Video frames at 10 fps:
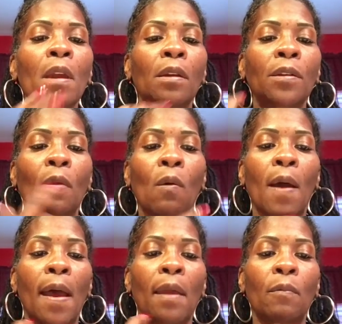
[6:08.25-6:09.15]
So
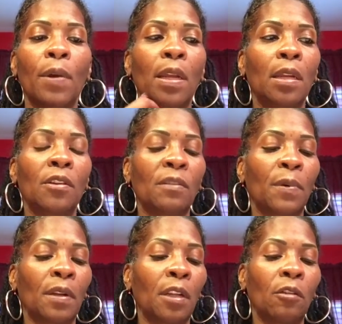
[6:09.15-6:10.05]
I went in and just
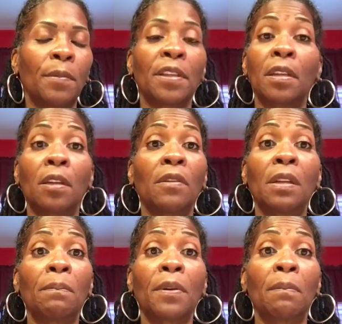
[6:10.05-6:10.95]
put a little bit secure,
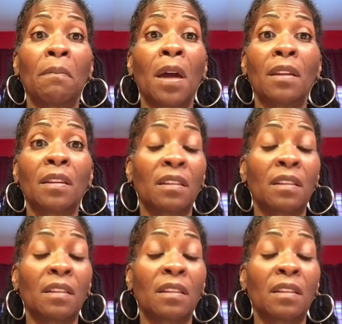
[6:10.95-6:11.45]
didn't put much.